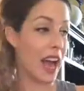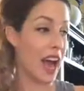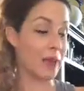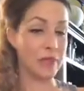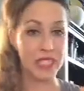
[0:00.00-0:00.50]

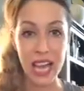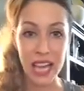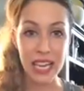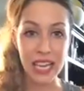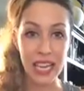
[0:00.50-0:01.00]
I'm
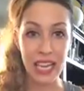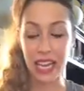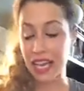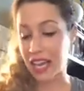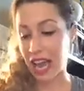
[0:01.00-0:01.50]

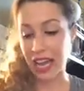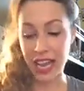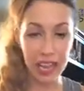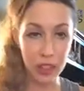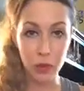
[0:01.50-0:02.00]
dieting, I
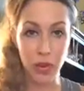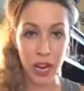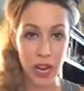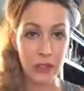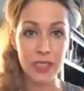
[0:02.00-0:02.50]
hate the
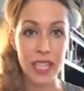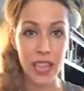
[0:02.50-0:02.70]
workouts,